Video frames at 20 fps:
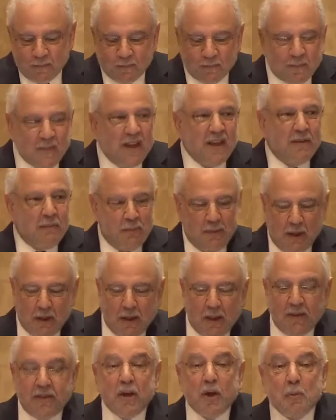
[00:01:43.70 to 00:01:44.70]
They, they,
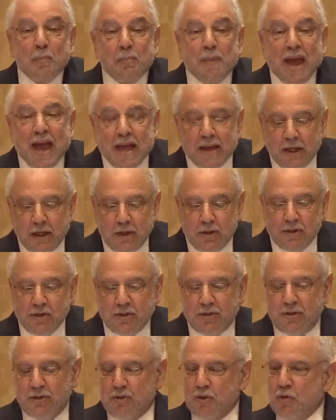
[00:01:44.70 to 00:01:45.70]
they're
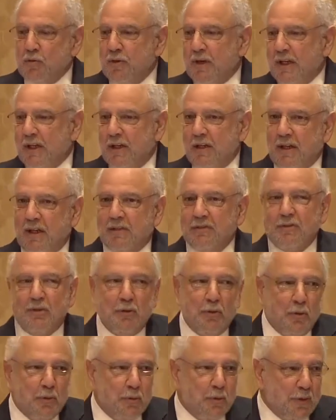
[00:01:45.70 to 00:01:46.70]
managed, treated, and
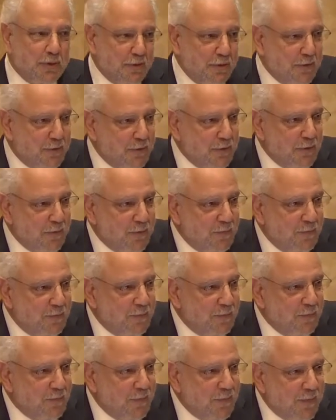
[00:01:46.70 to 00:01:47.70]
told what to do.
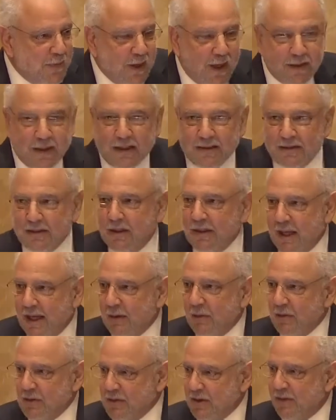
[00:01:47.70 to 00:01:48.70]
And that's the
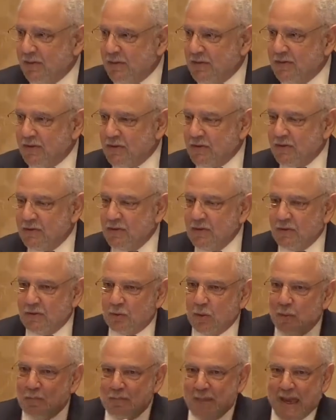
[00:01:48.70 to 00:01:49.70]
language that physicians use.
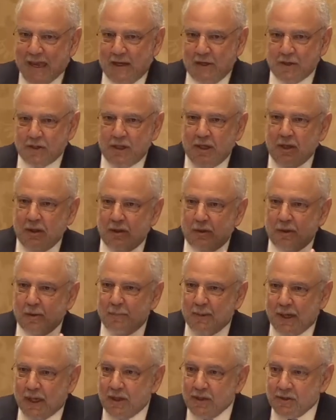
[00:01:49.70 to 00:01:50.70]
We're managing the
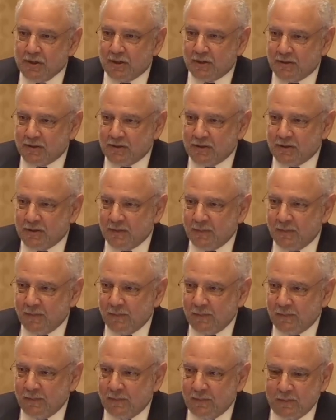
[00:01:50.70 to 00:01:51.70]
patient.
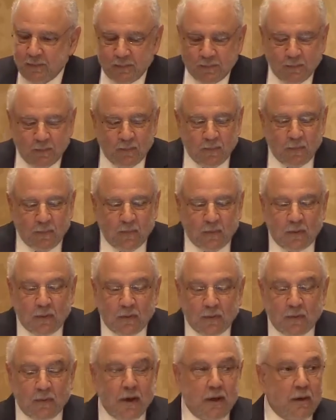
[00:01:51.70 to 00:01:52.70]

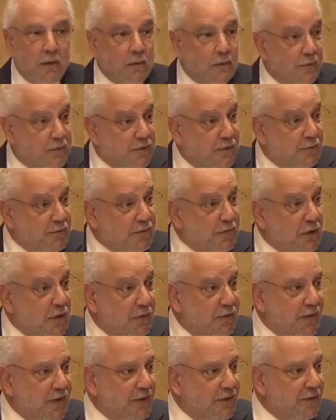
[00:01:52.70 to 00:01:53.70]
They're
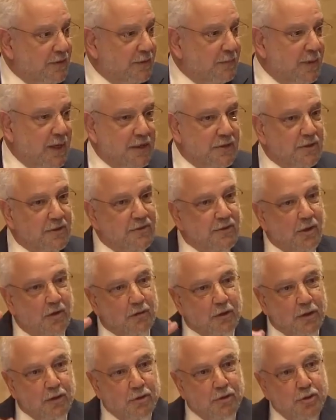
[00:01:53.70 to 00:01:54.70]
subservient. Patients are
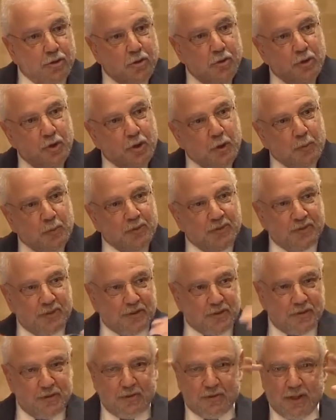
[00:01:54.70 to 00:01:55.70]
in a junior
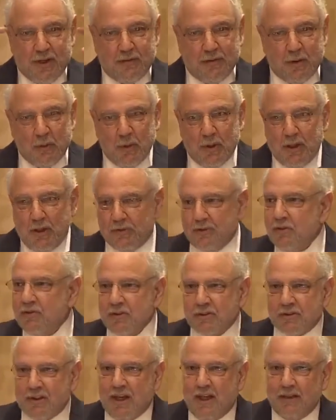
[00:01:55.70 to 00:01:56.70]
position to everyone else. You
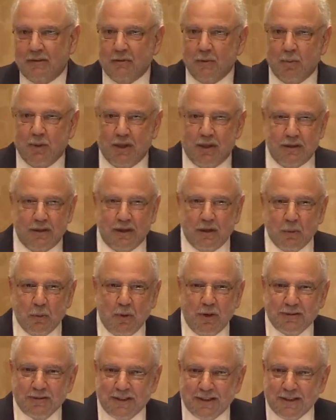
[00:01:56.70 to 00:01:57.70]
just can't do anything you
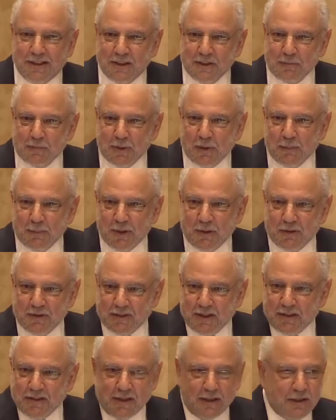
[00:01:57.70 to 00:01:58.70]
want in a hospital because
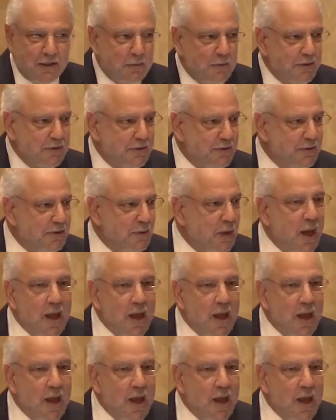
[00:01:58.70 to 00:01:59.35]
they tell you what to do.